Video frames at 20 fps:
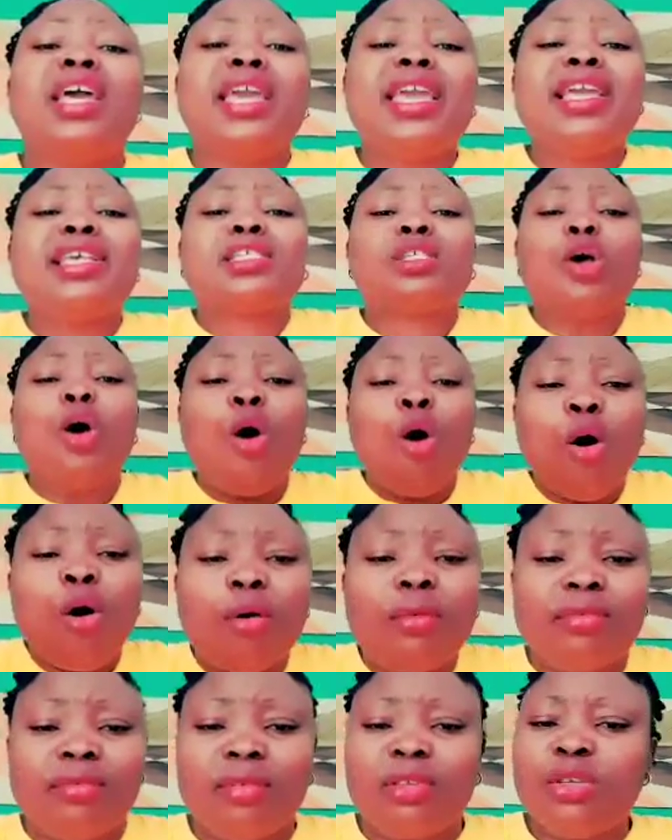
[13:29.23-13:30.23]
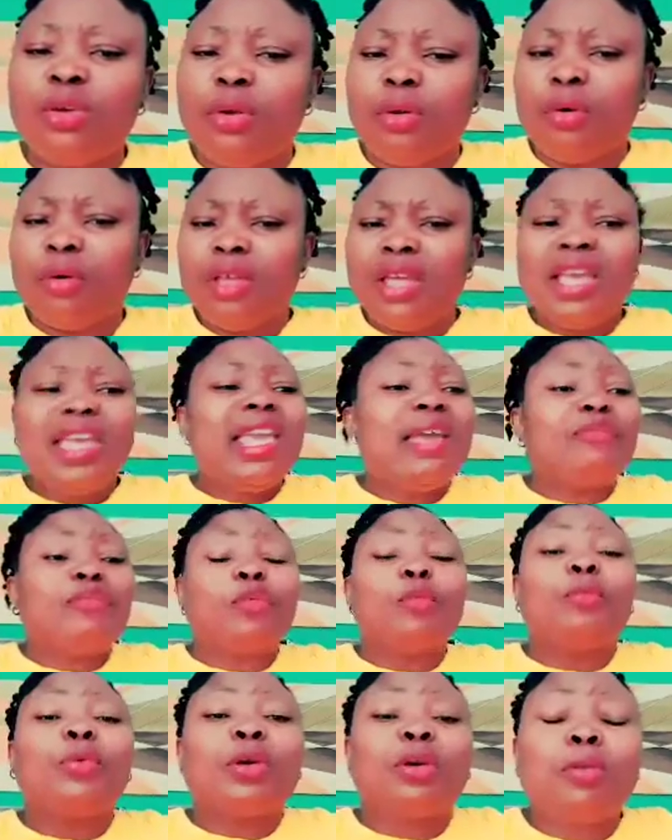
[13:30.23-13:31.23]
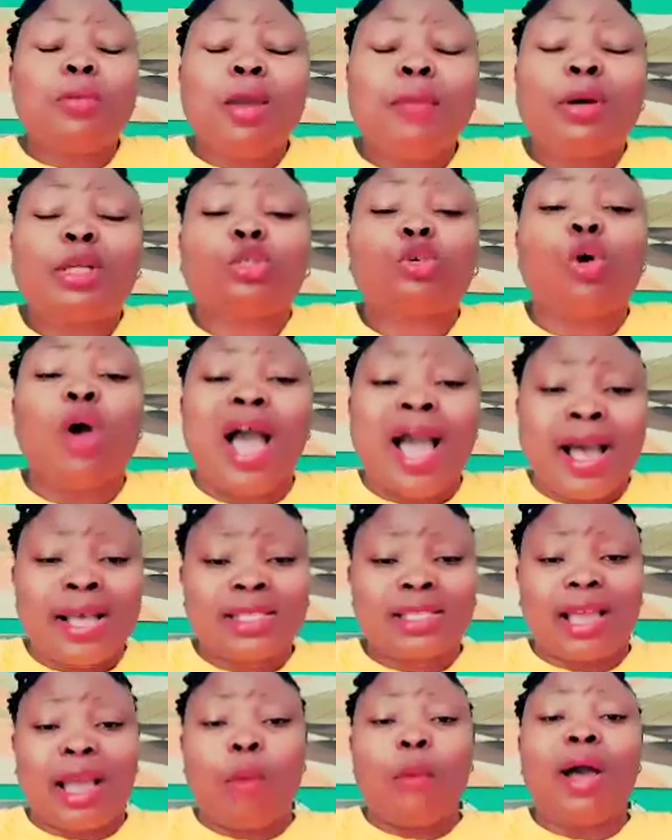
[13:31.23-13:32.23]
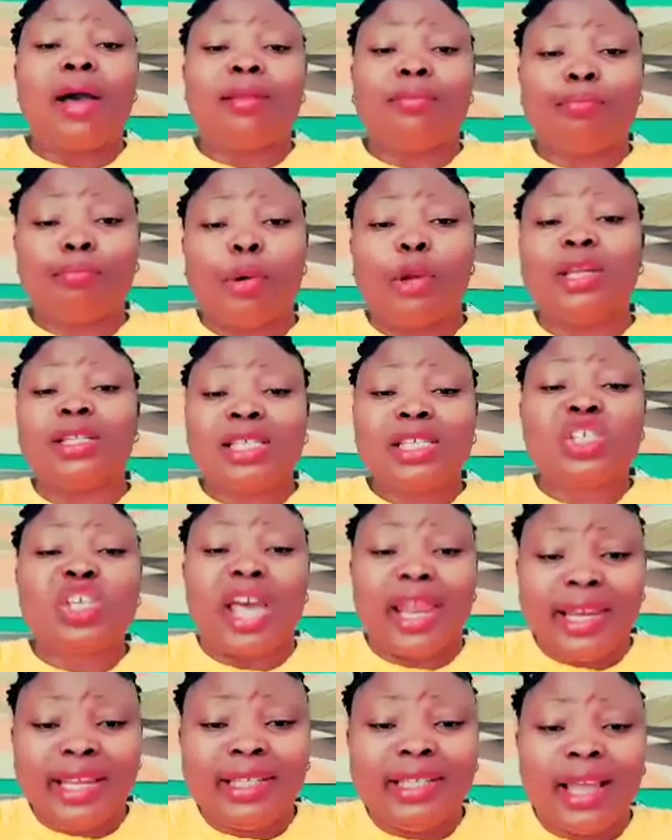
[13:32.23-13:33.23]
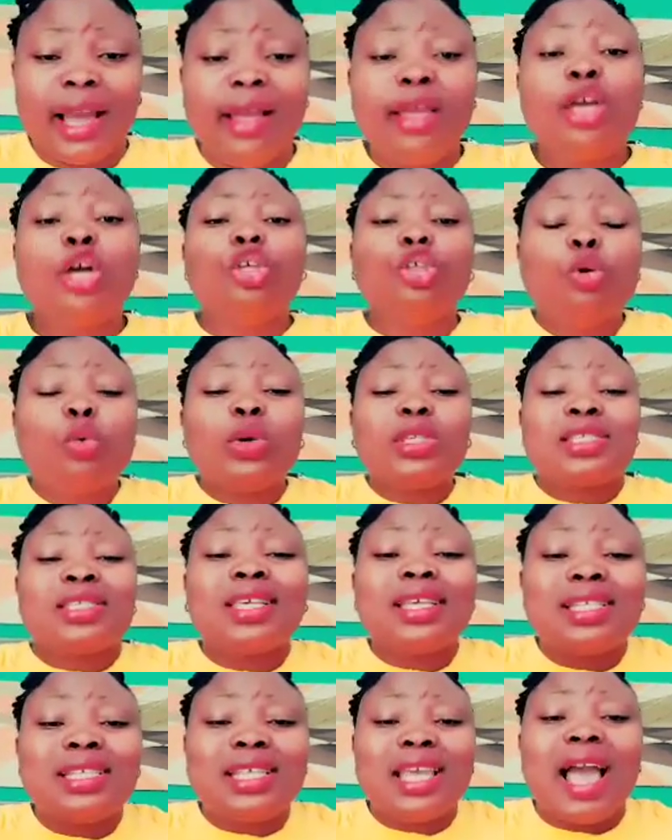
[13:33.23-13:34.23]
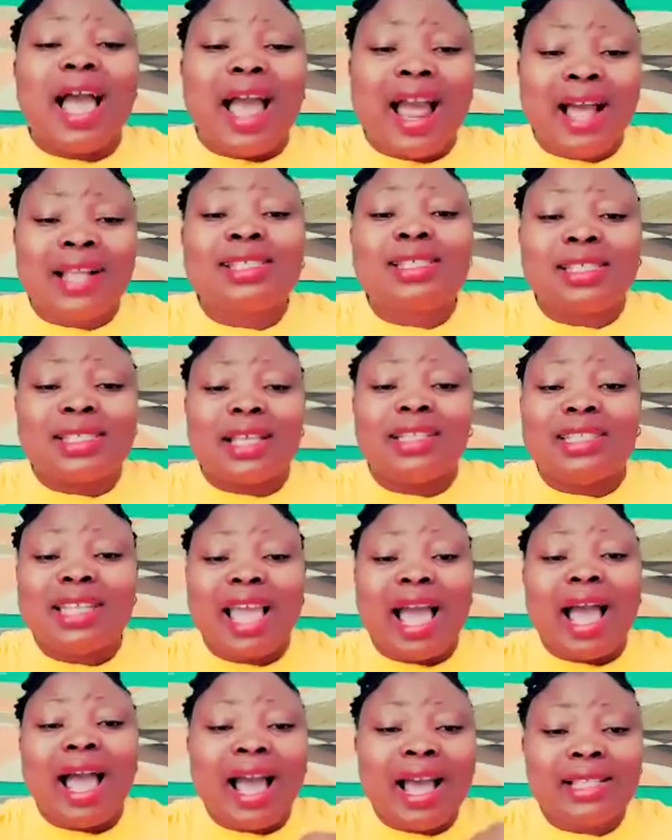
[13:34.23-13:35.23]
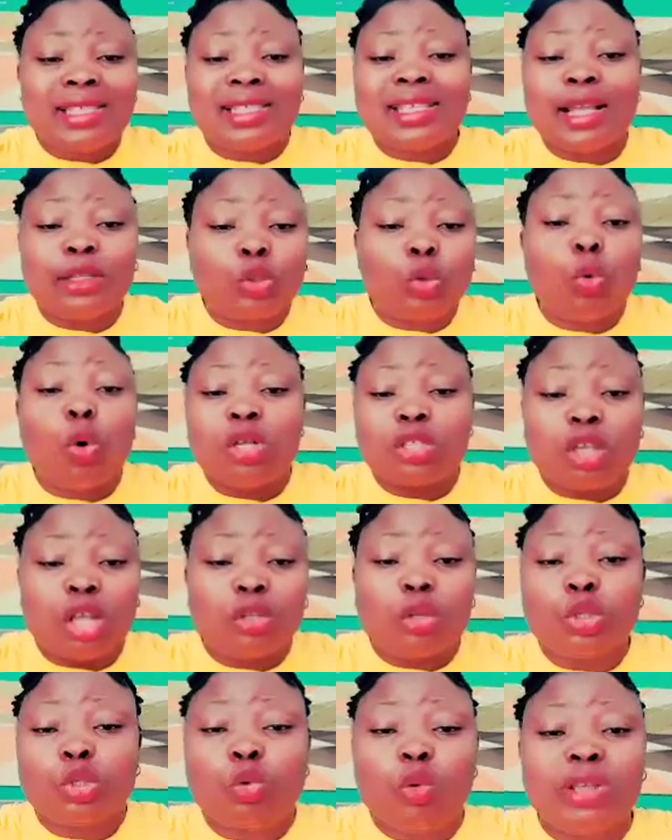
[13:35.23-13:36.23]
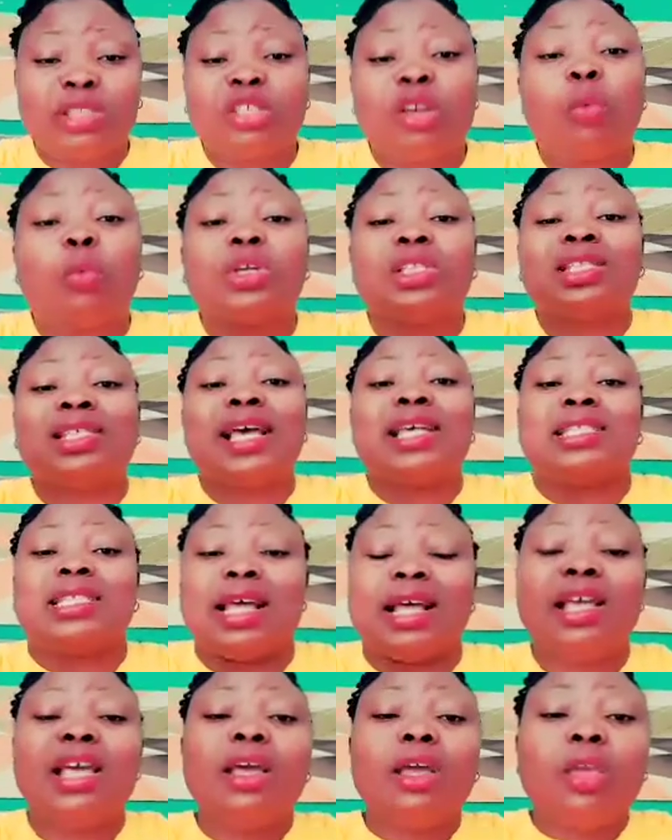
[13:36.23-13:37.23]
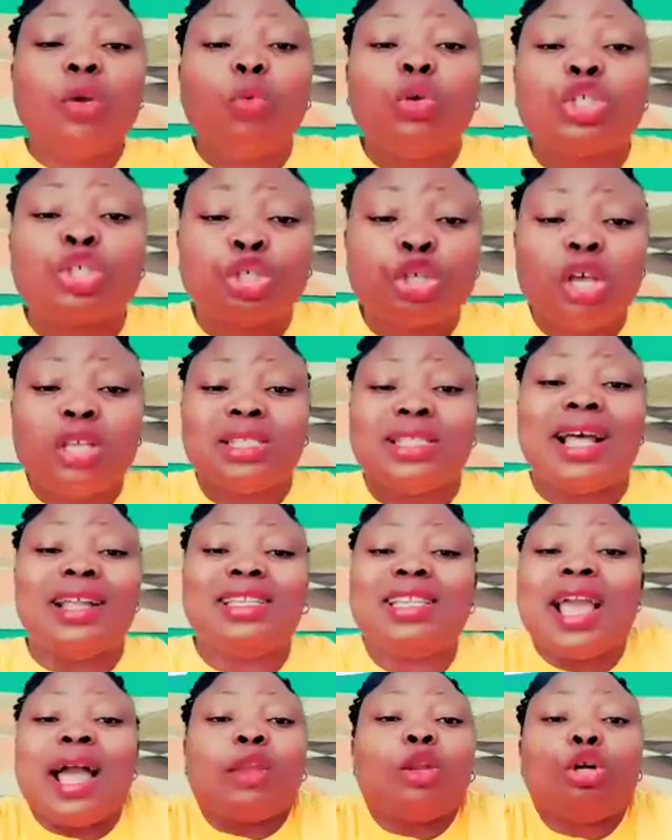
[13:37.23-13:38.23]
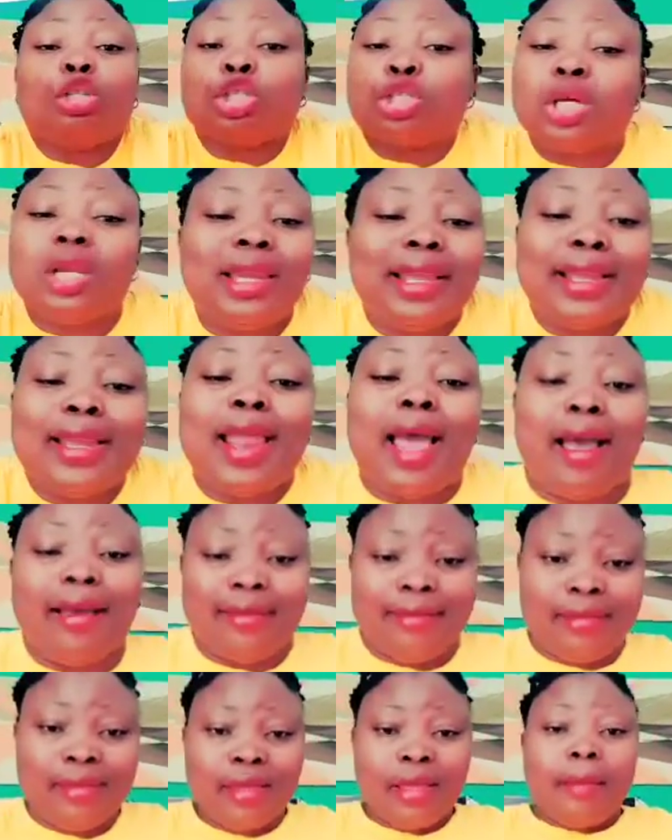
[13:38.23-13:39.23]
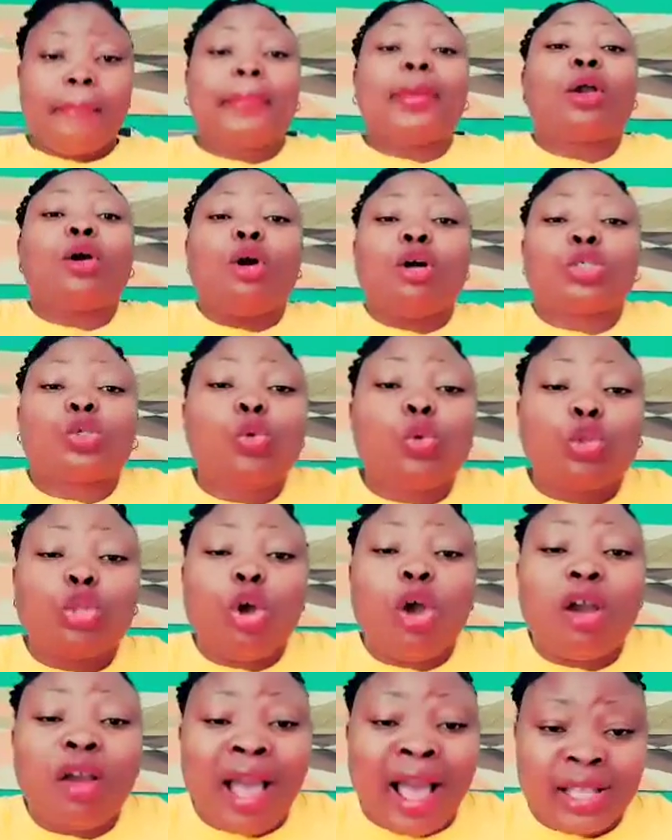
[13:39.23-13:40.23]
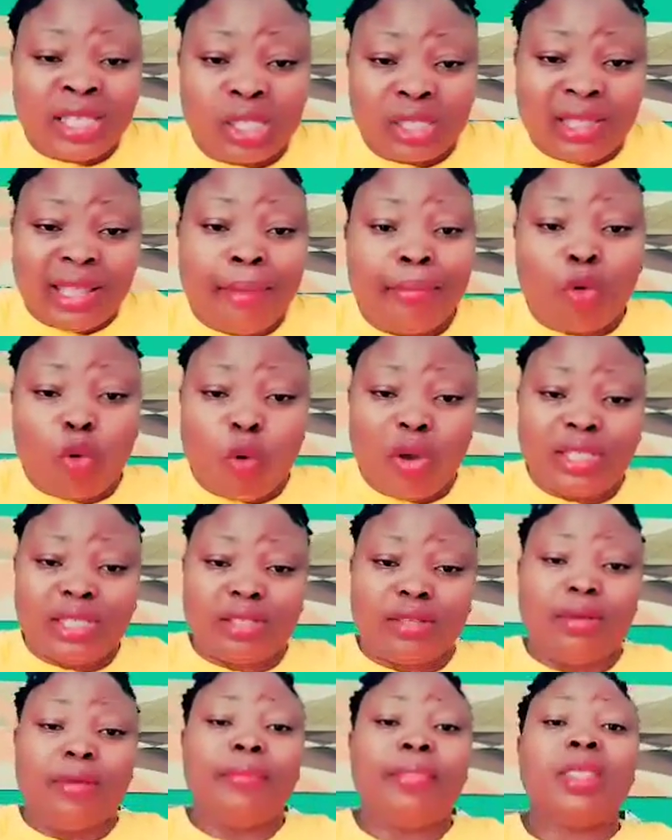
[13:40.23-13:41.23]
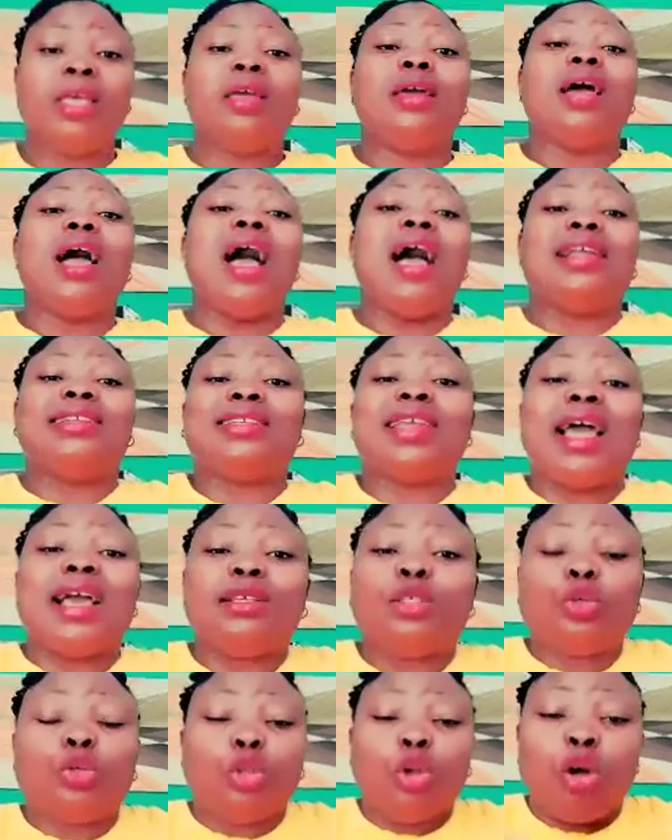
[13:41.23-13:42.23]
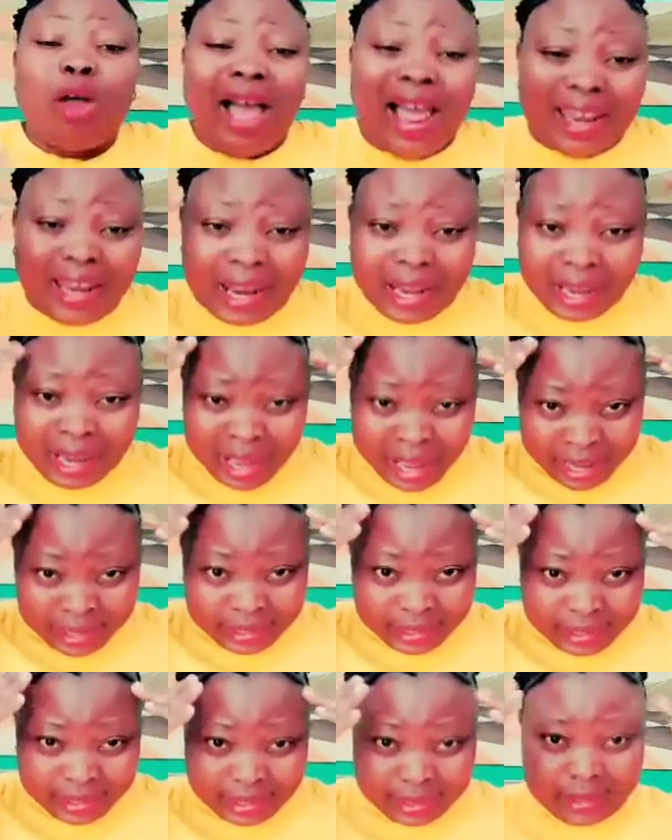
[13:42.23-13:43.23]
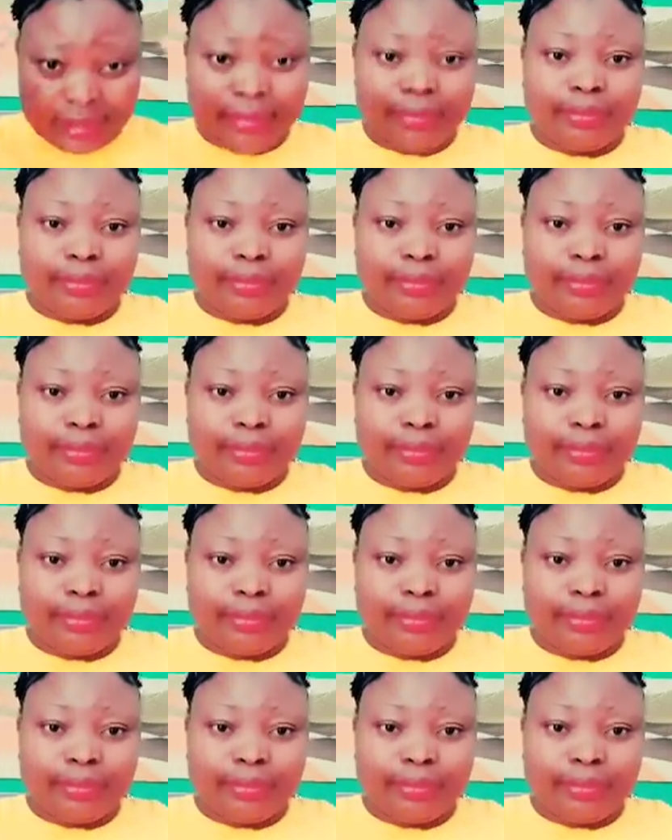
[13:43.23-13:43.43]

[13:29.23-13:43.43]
is all, if we be able to ask our politician leader, you will see their answer towards all those questions will tell that it will show that they are not true leader, because you don't ask them questions, and that you don't analyze,